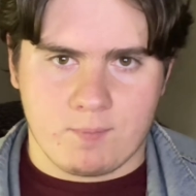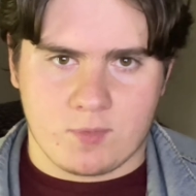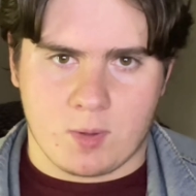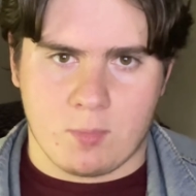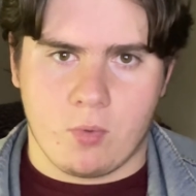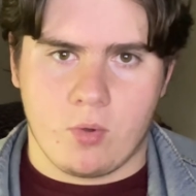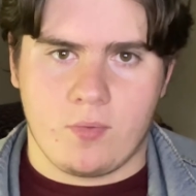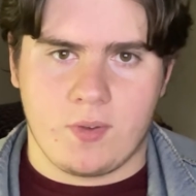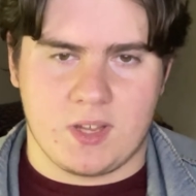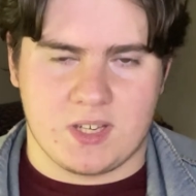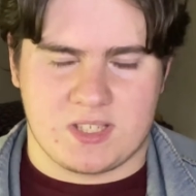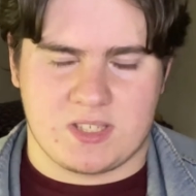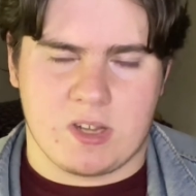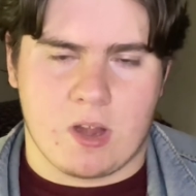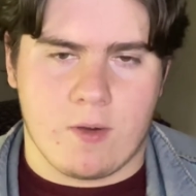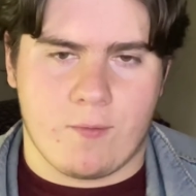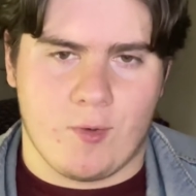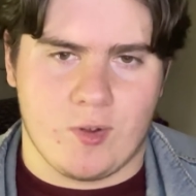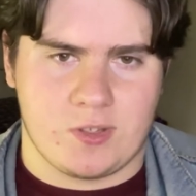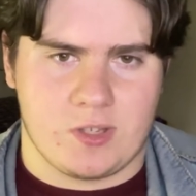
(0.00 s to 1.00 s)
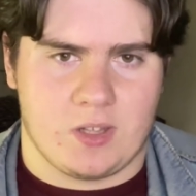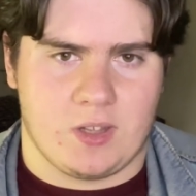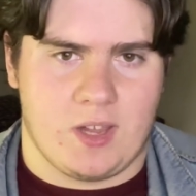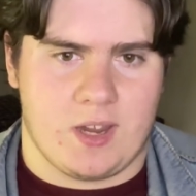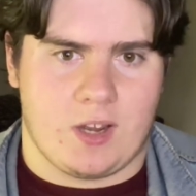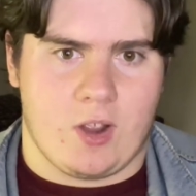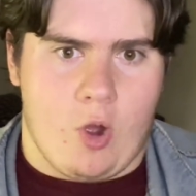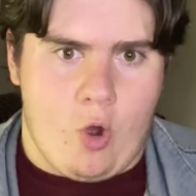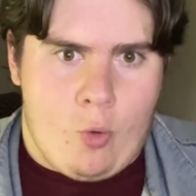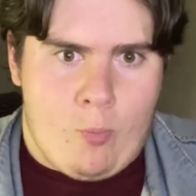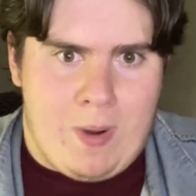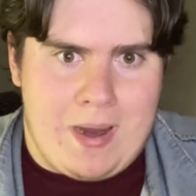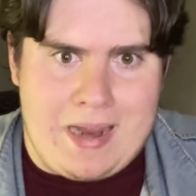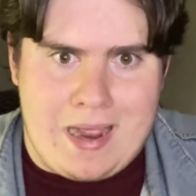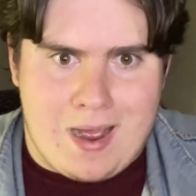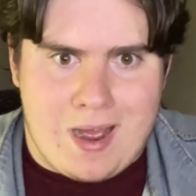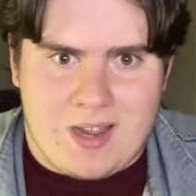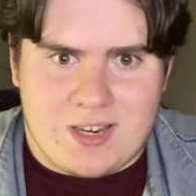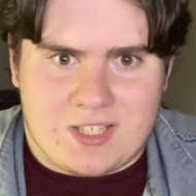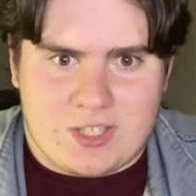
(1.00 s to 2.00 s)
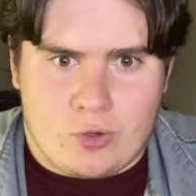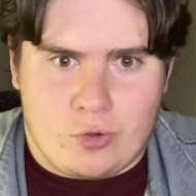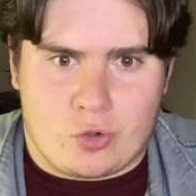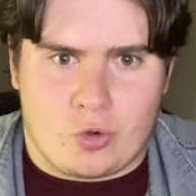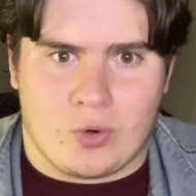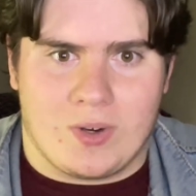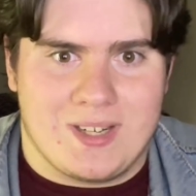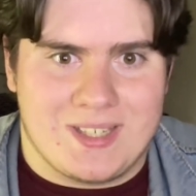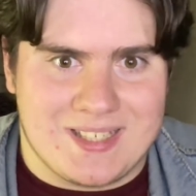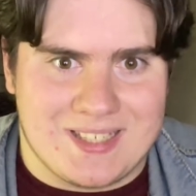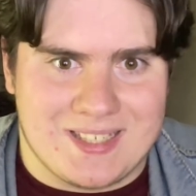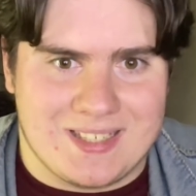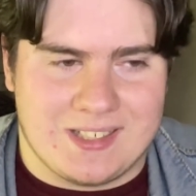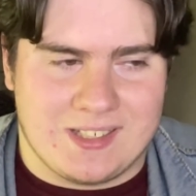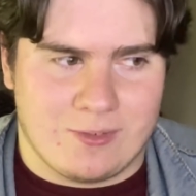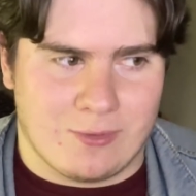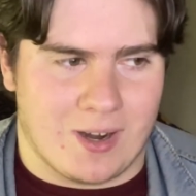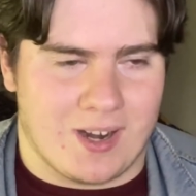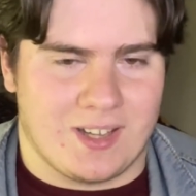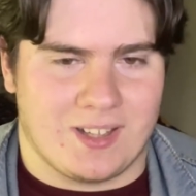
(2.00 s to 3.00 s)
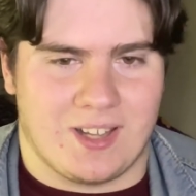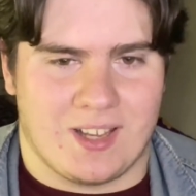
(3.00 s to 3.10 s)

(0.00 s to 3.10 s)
the movie itself wasn't like, oh my god, so crazy, right?